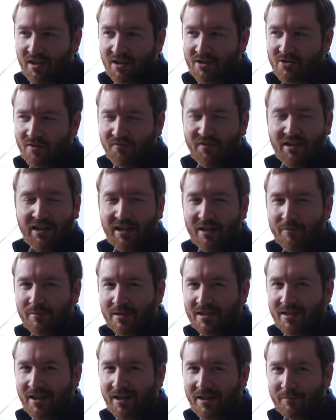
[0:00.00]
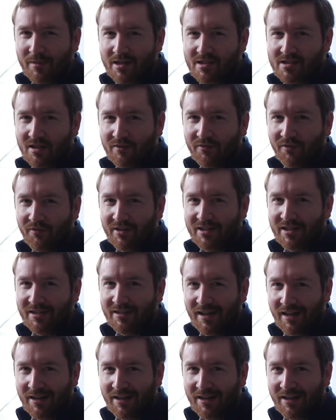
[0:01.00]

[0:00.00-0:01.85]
So I feel like I'd be kicking myself if I didn't